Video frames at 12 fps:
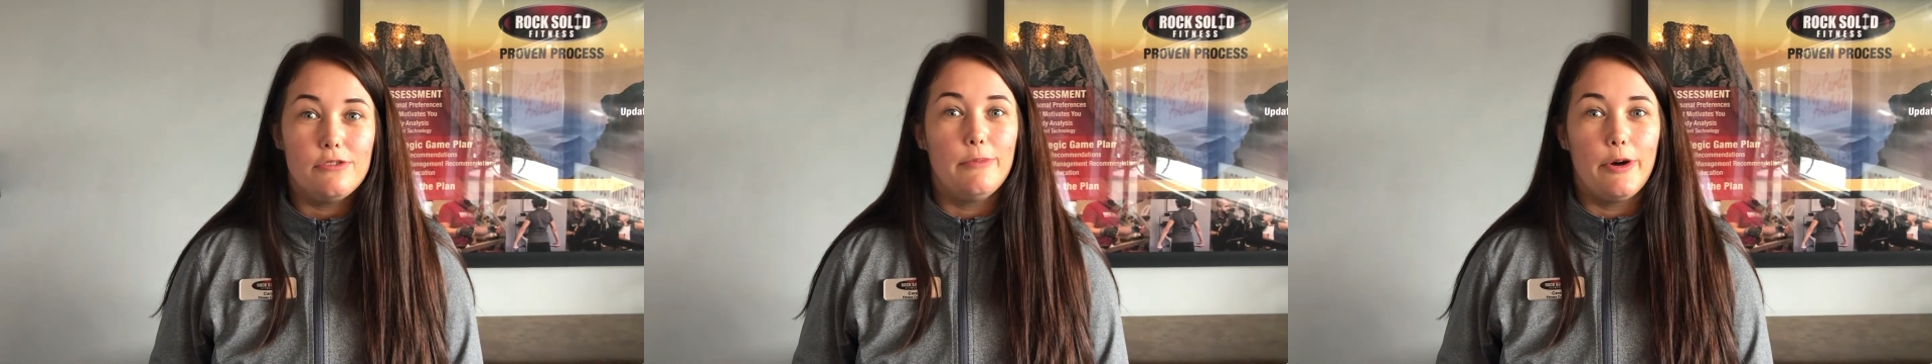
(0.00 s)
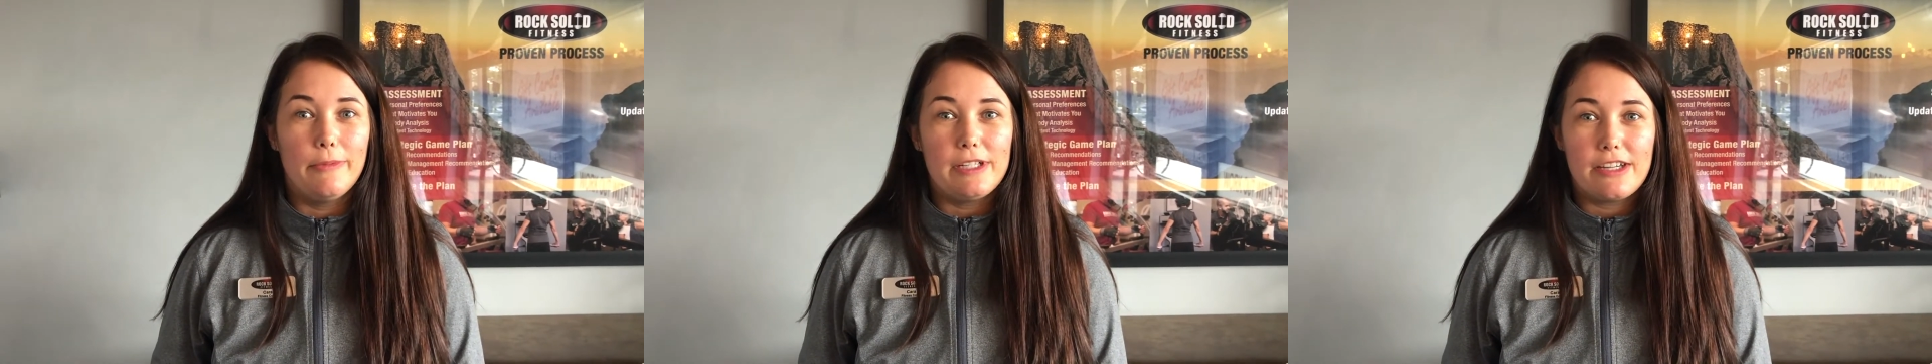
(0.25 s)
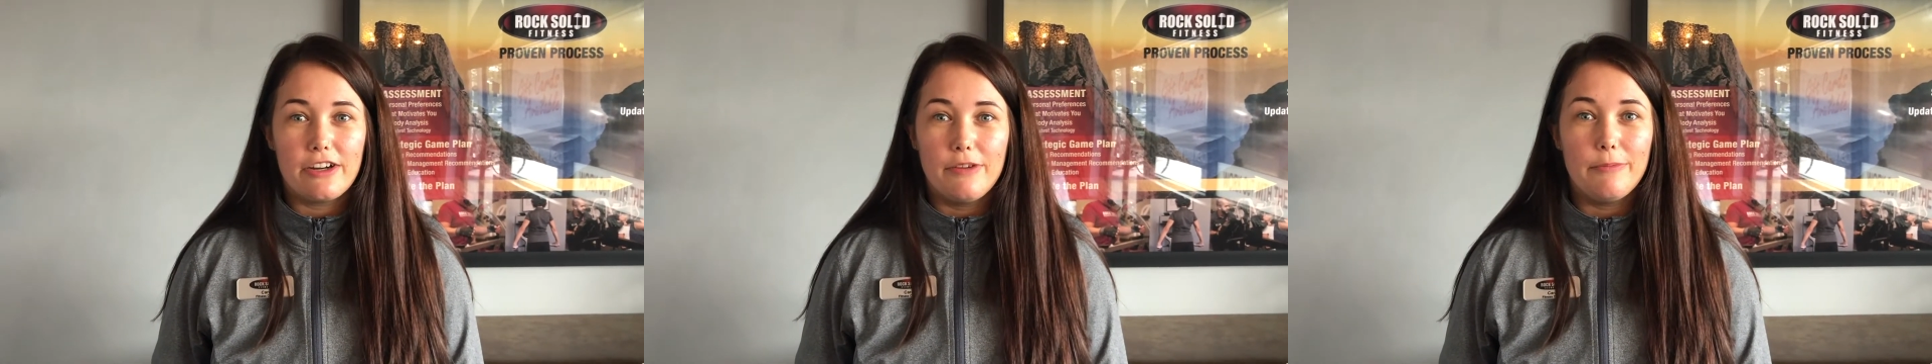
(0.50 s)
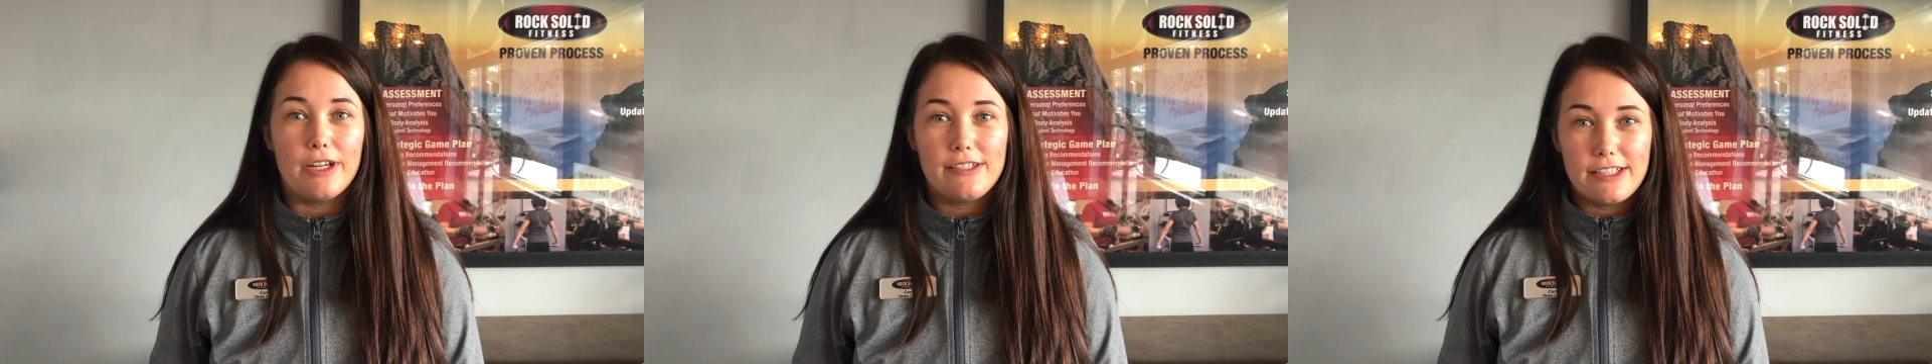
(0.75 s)
momentary
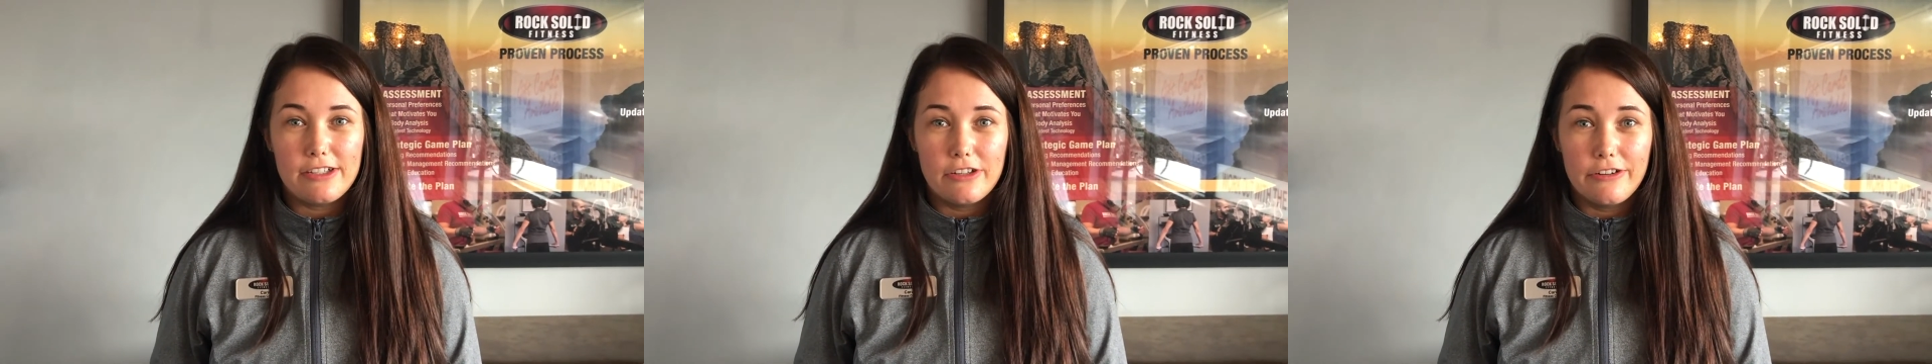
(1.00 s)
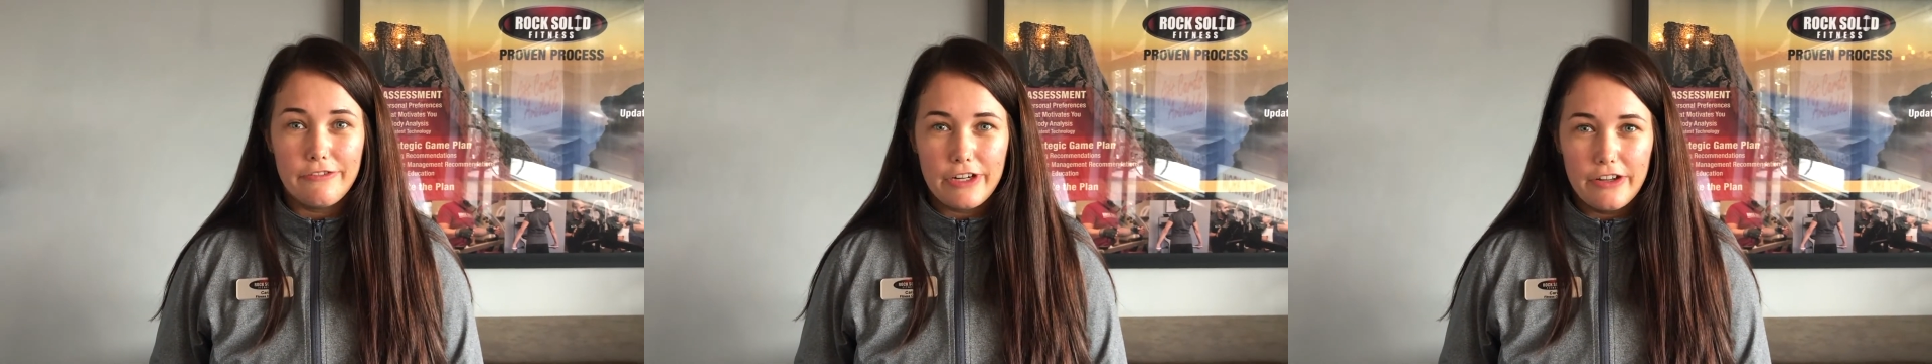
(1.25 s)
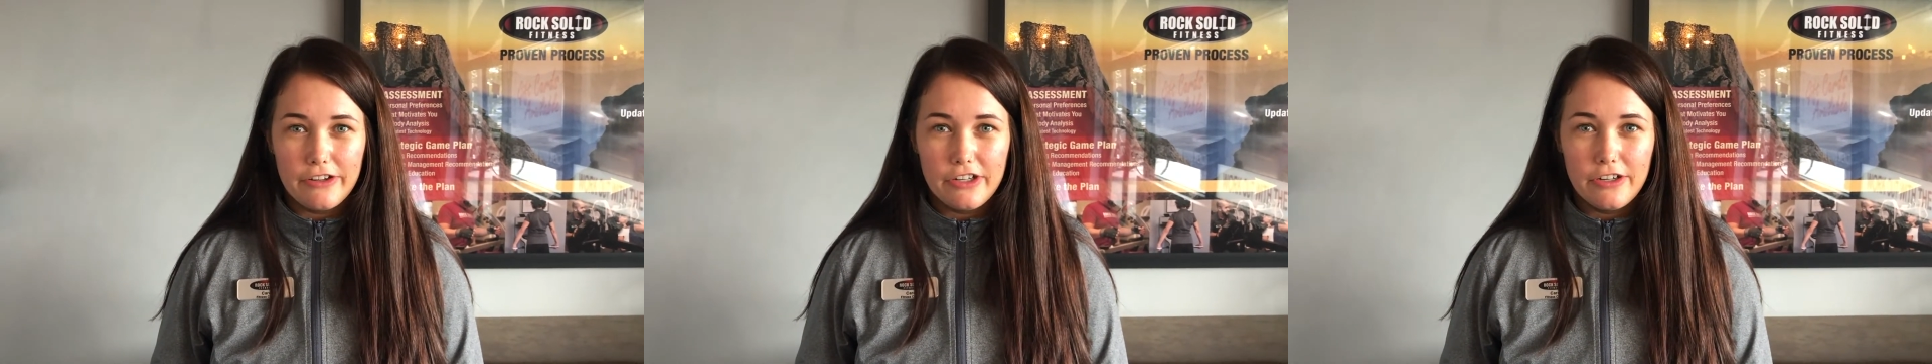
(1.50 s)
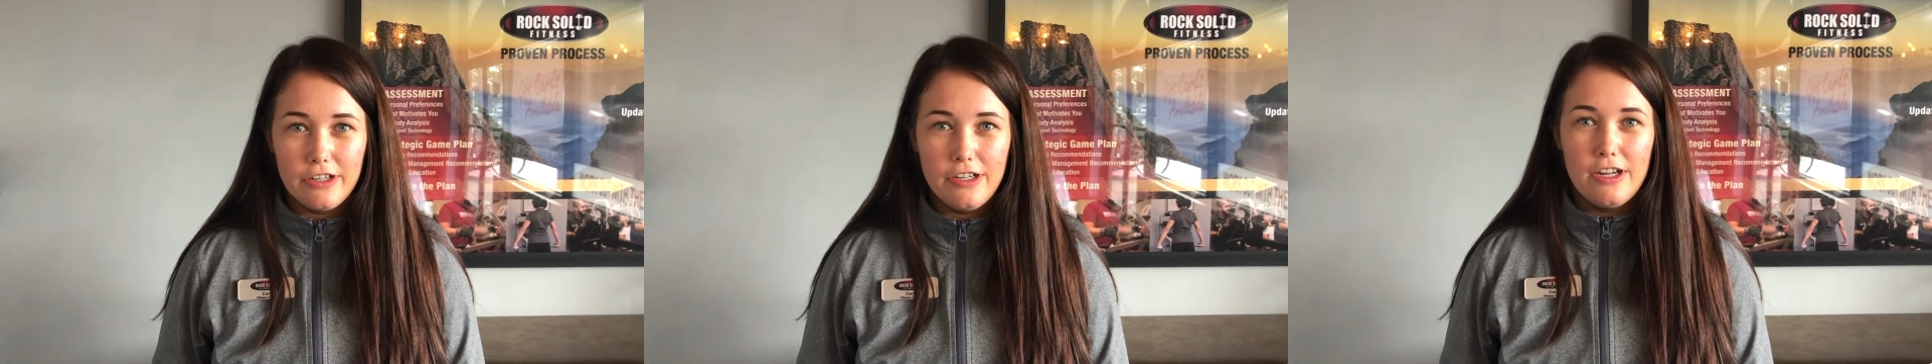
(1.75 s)
muscular
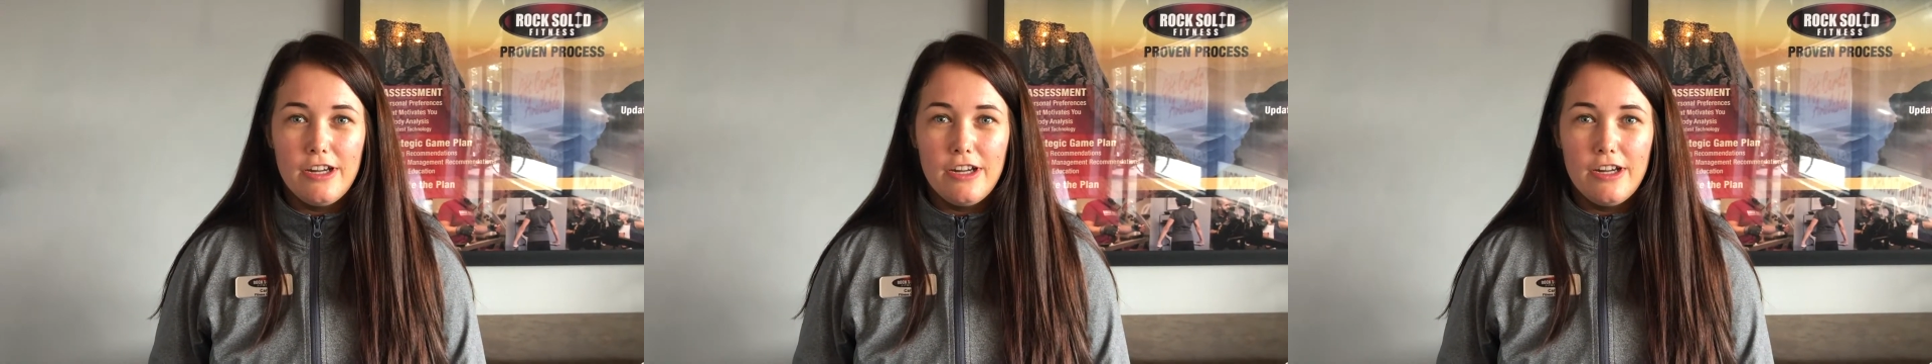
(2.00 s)
failure,